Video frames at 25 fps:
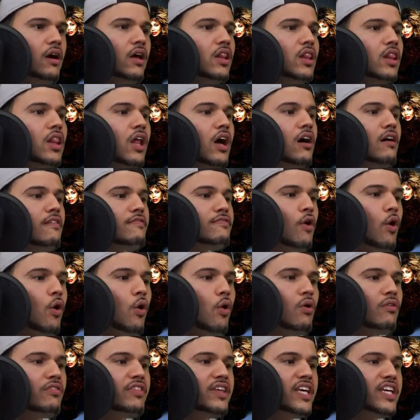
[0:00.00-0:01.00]
Love
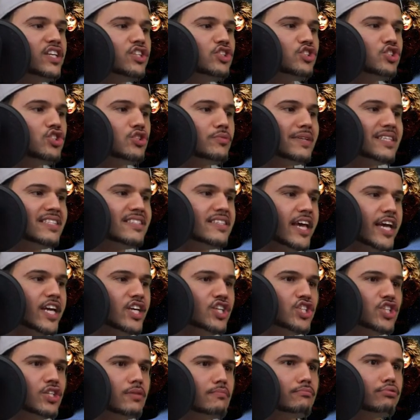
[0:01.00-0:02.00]
all the
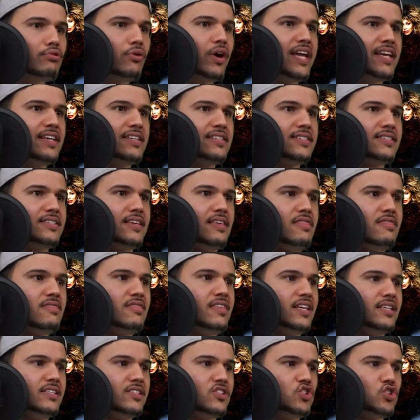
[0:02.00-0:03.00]
instrumentation breaks in
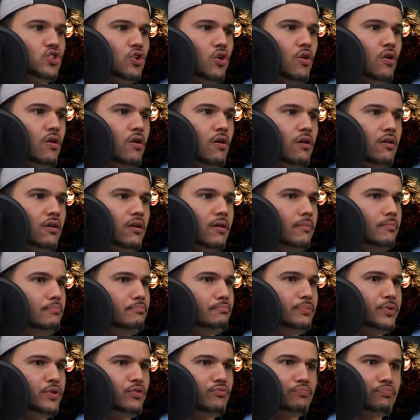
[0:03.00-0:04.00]
this song.
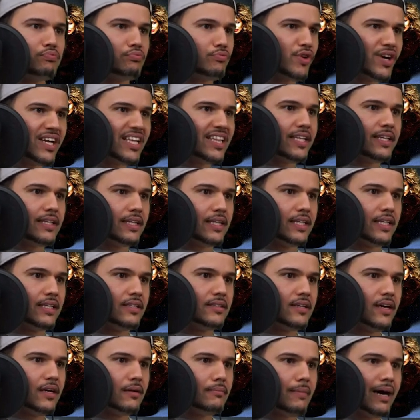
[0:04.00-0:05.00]
Brilliantly
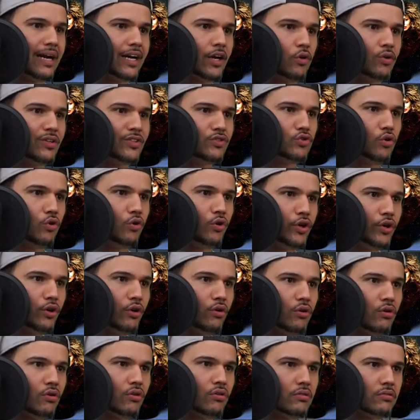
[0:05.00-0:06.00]
done, Marco
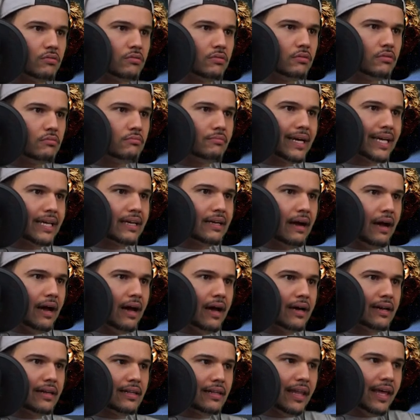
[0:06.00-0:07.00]
Antonio. My
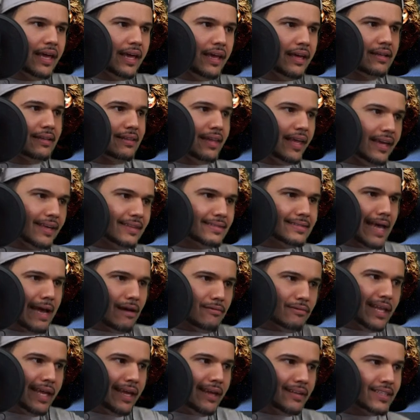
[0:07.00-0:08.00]
God, lay it
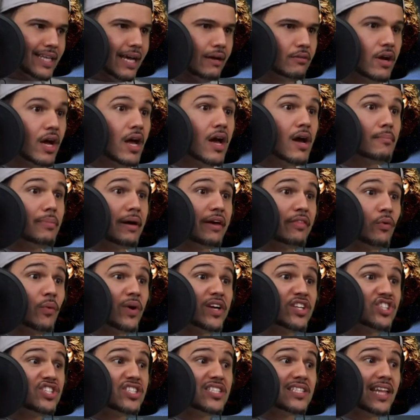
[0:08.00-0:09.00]
down. By the
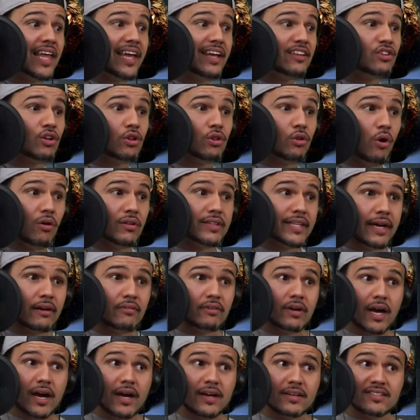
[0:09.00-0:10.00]
way, she's laying the law down,
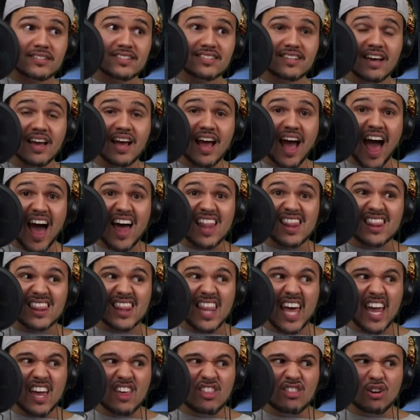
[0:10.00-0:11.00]
guys.
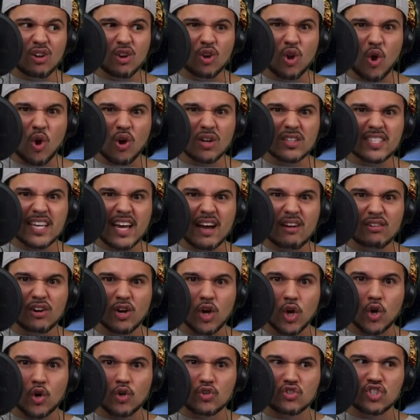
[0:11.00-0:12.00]
Lay the law down,
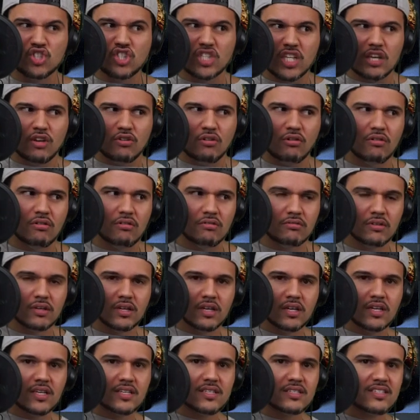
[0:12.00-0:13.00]
Rocio.
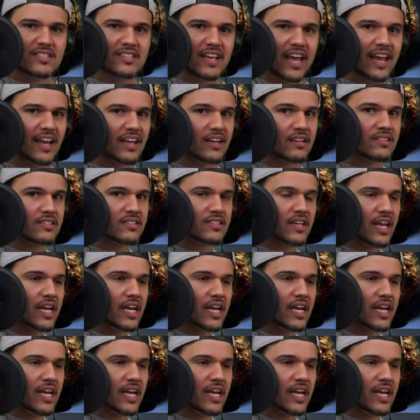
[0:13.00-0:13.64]
Sane.